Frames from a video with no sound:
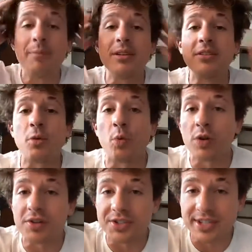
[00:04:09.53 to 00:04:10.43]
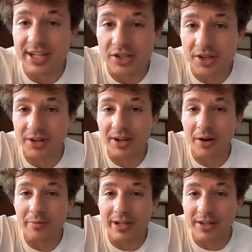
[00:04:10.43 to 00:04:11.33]
I'd be the worst teacher,
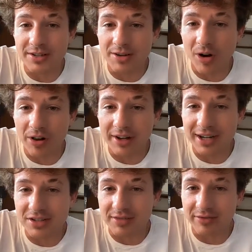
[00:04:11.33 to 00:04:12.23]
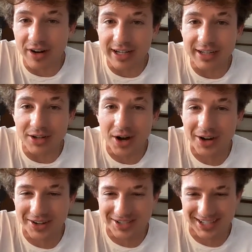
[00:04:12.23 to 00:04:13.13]
though, because I just fucking
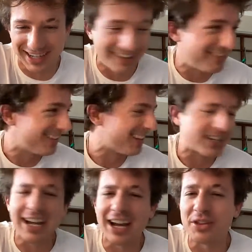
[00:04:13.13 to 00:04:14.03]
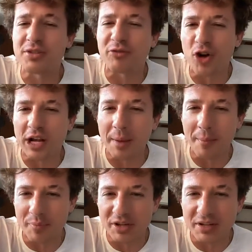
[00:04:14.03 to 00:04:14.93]
curse, and I'd be like, yeah, this
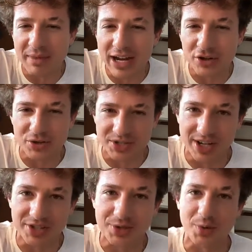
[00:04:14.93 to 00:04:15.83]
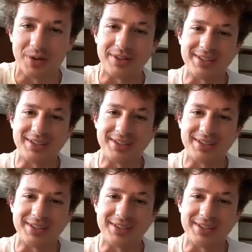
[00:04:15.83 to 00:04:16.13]
fucking B major sus chord.